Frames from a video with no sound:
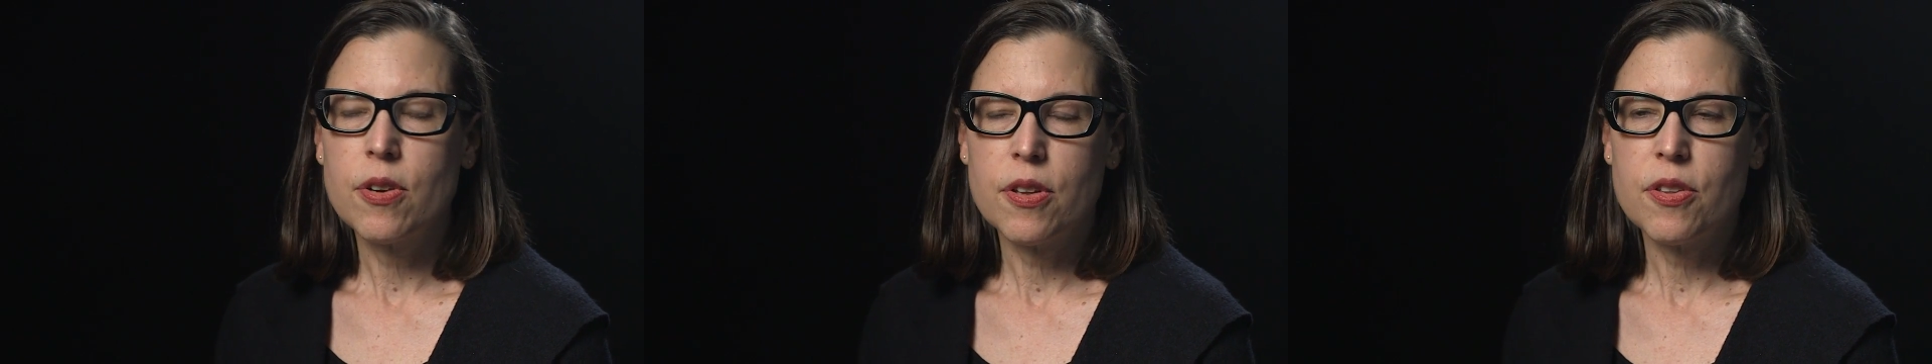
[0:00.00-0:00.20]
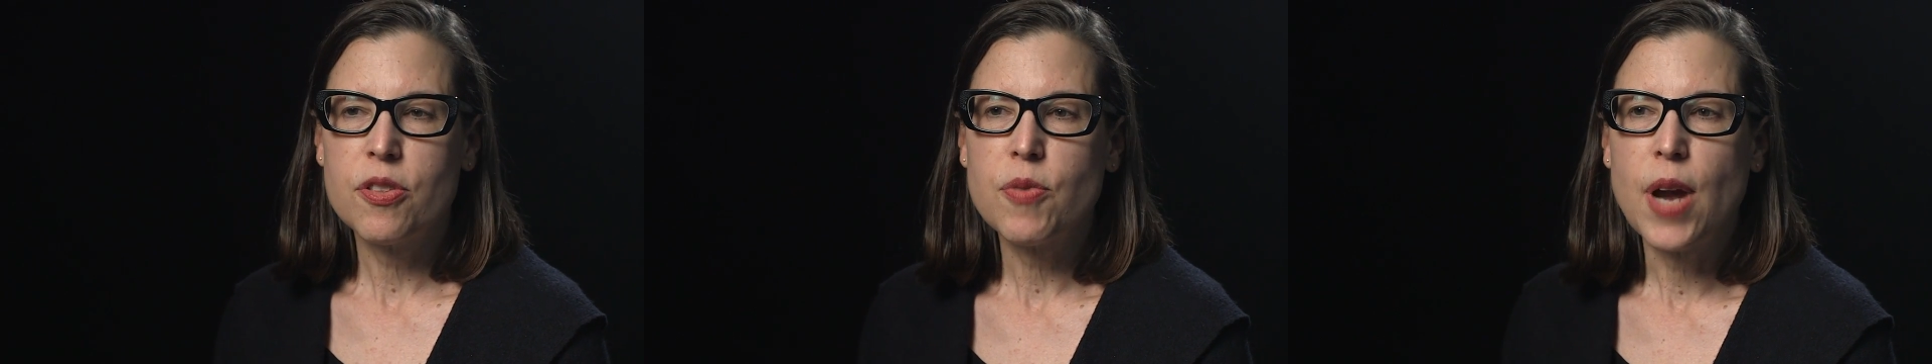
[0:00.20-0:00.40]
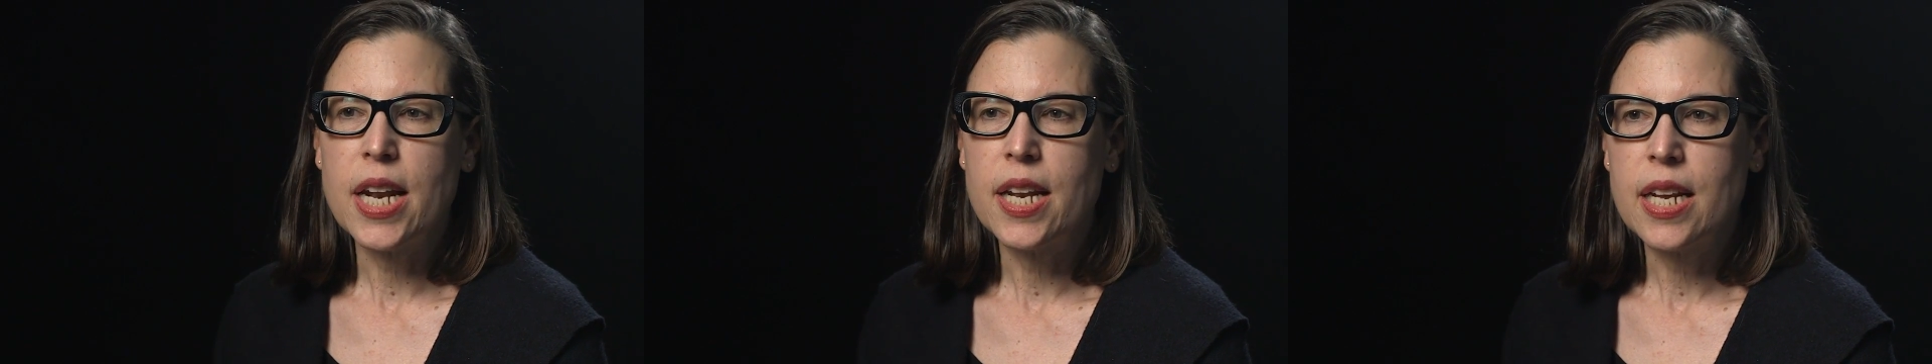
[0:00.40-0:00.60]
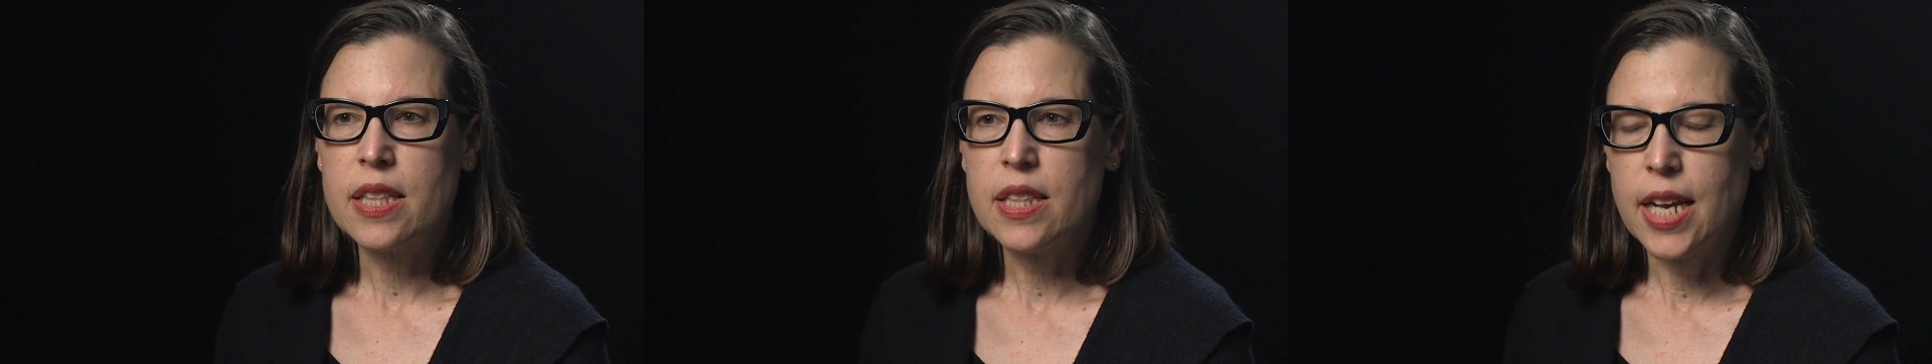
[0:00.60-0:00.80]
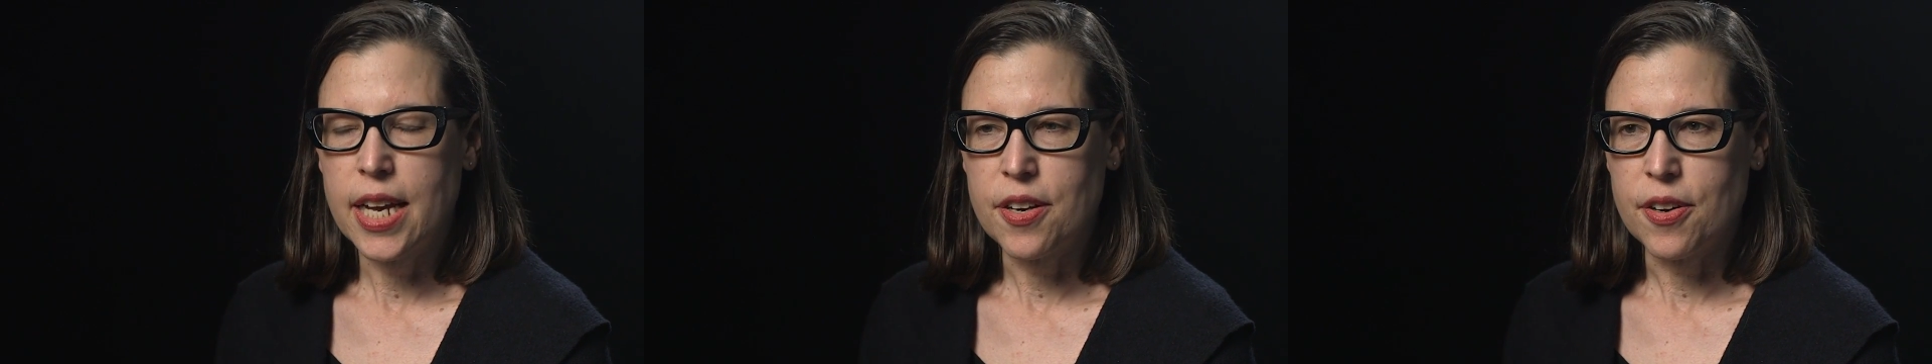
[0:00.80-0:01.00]
a threatening
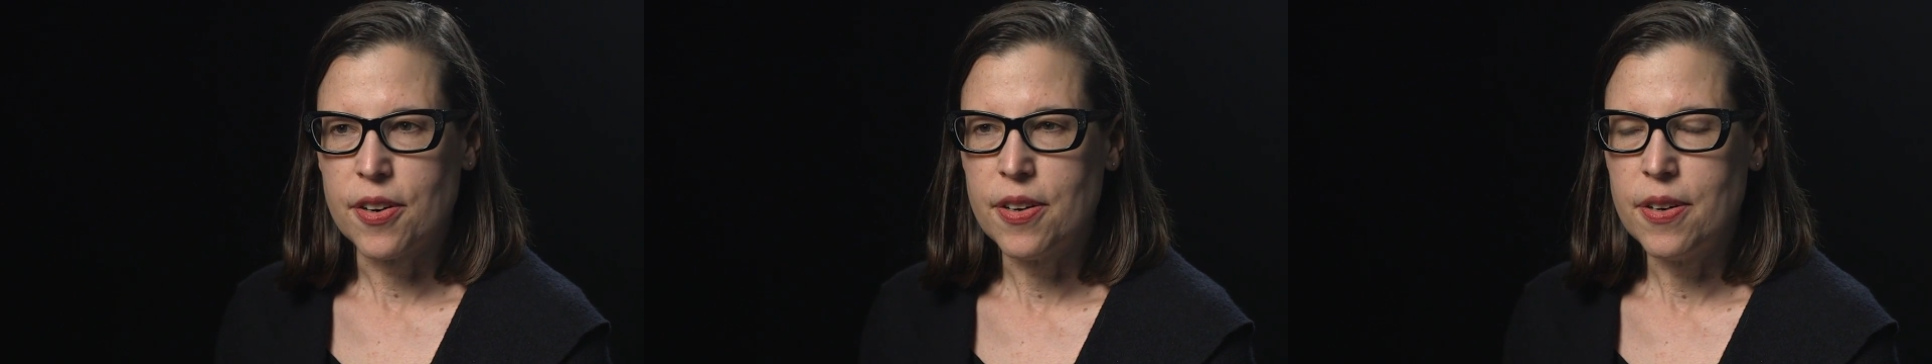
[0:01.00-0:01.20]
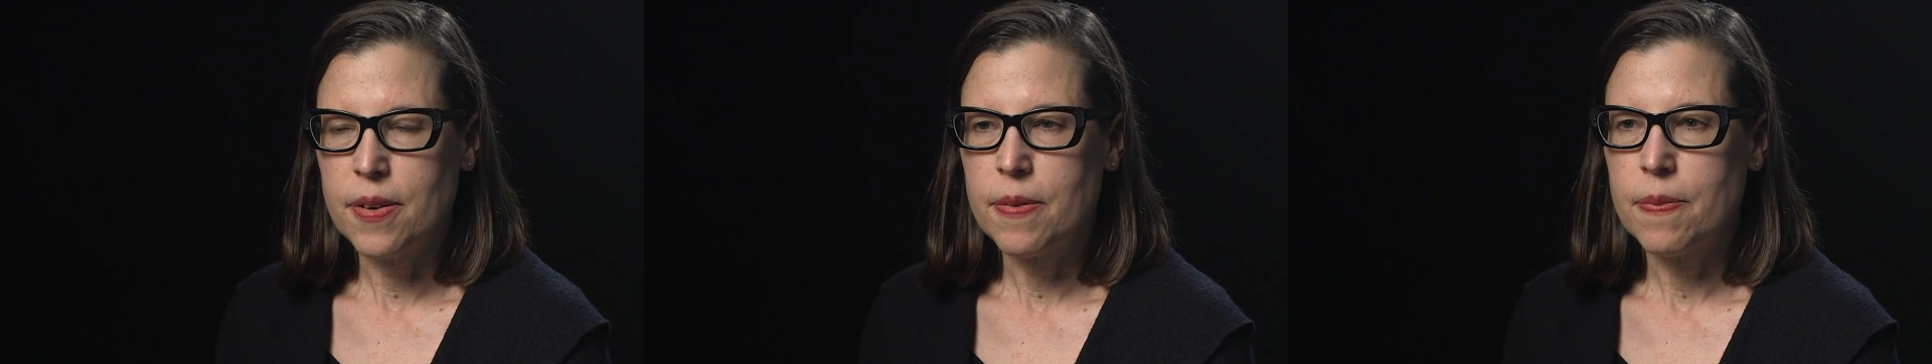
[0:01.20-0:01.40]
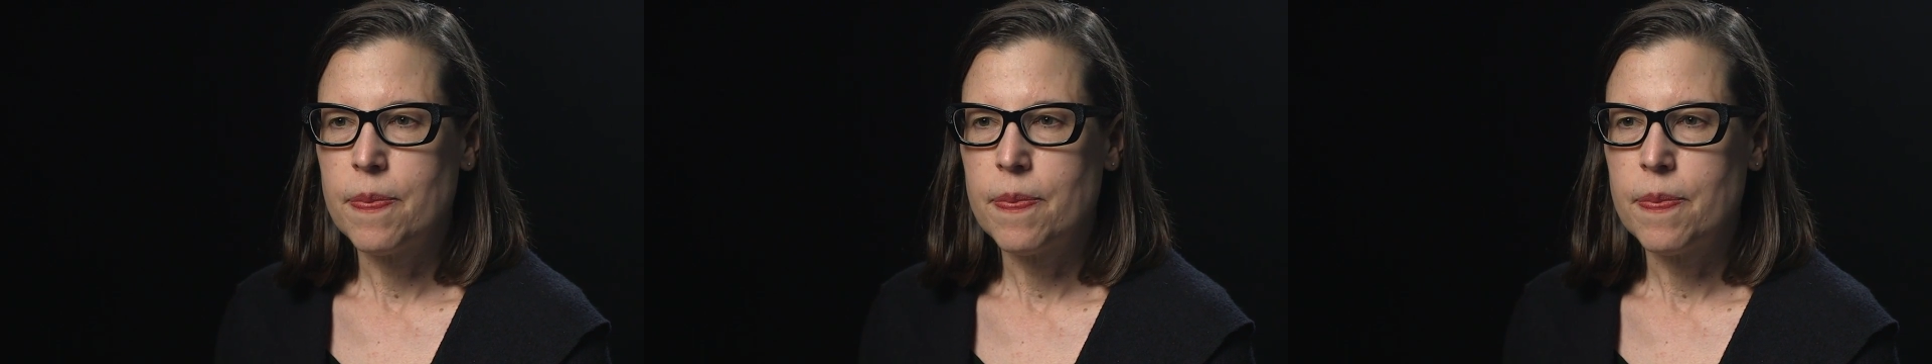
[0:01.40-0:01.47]
letter.